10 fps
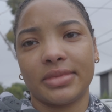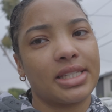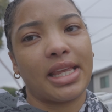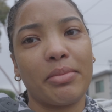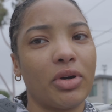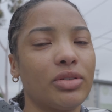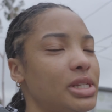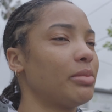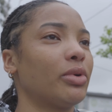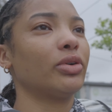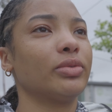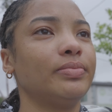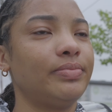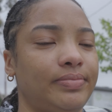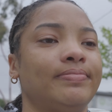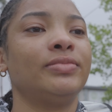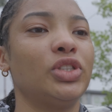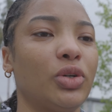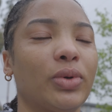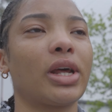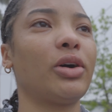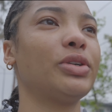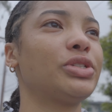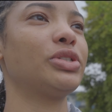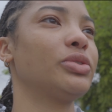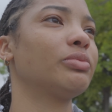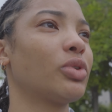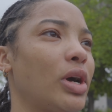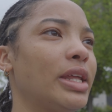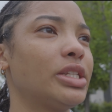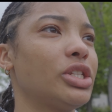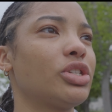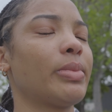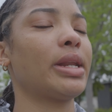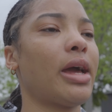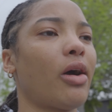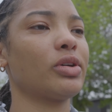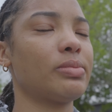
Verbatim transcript: Same old, same old. Doing what I always do. I'm heading to the gym right now.